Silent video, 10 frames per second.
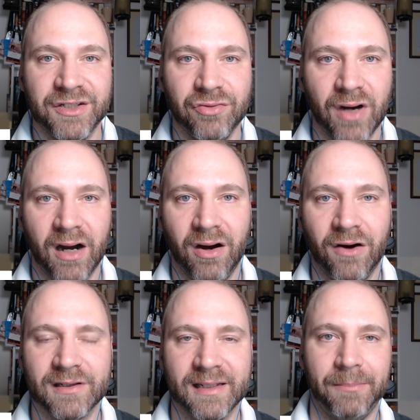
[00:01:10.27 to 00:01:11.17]
you are
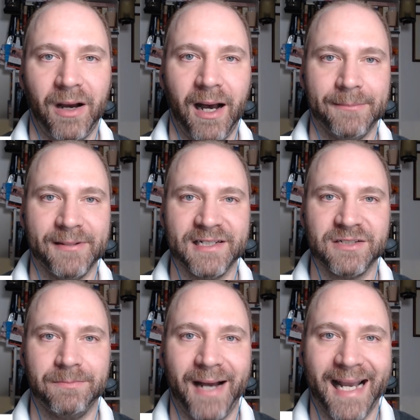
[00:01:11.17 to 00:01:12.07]
only
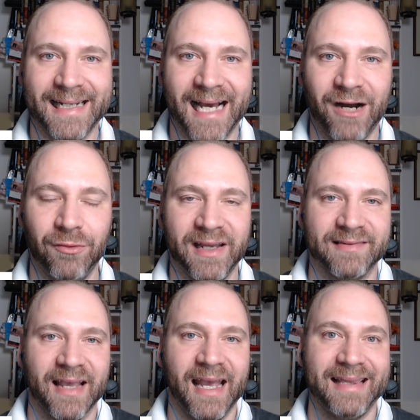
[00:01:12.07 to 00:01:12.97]
published by now
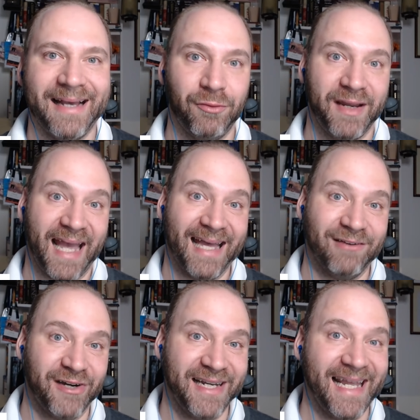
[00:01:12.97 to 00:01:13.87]
is that we
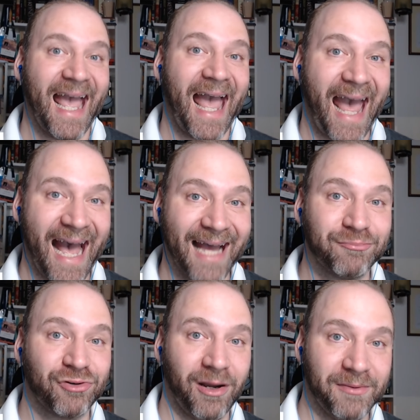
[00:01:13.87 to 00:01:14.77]
really
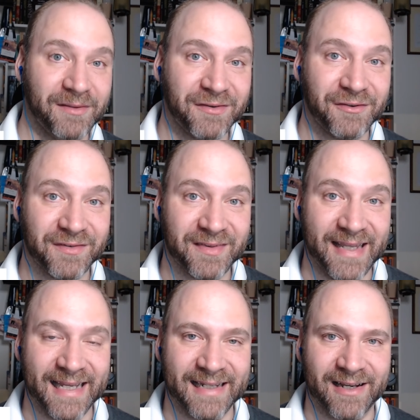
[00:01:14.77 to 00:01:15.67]
had problems to
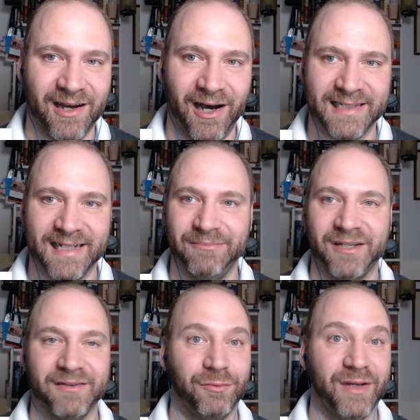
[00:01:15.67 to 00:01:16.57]
sneak in the content
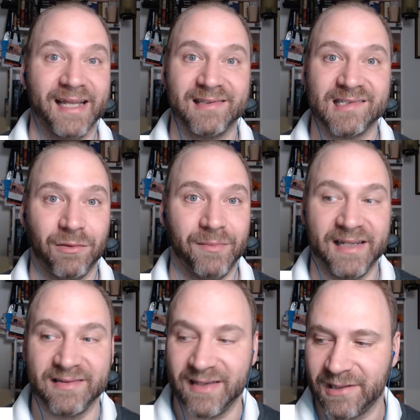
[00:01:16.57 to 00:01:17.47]
because we get so
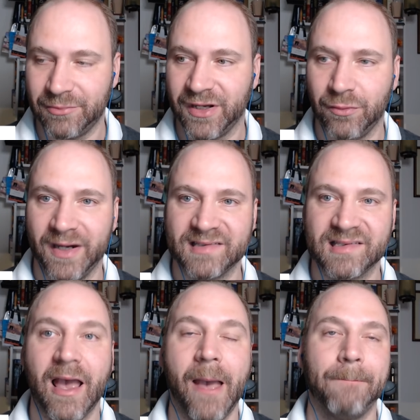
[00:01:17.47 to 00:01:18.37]
many startup
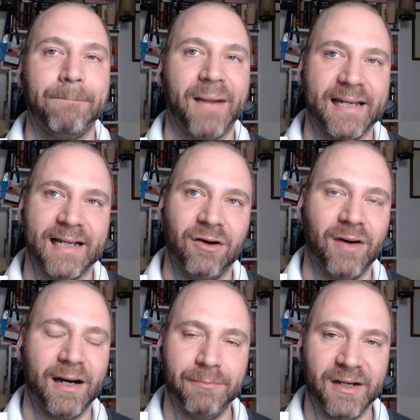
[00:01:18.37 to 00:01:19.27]
requests by
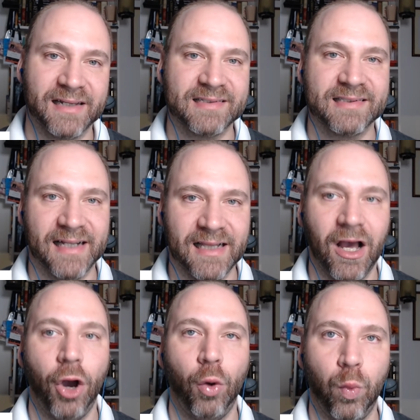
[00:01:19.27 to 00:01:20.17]
now, but I still
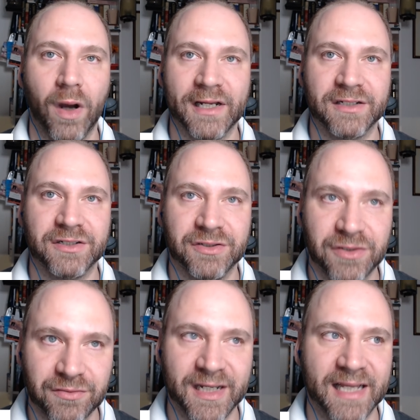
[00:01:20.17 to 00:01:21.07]
wanted to
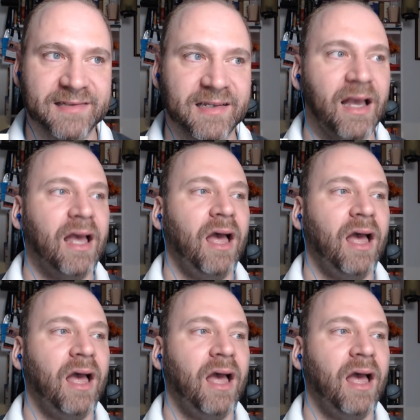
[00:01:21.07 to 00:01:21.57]
do this.